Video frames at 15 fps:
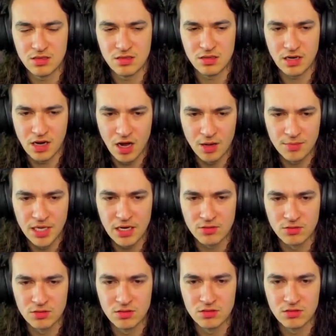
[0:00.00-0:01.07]
Now, calm down.
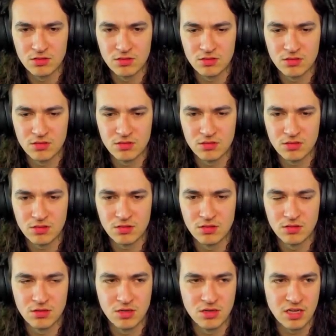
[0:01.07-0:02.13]

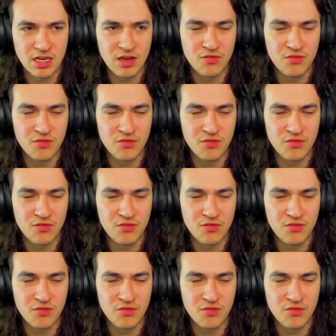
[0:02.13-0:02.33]
You're like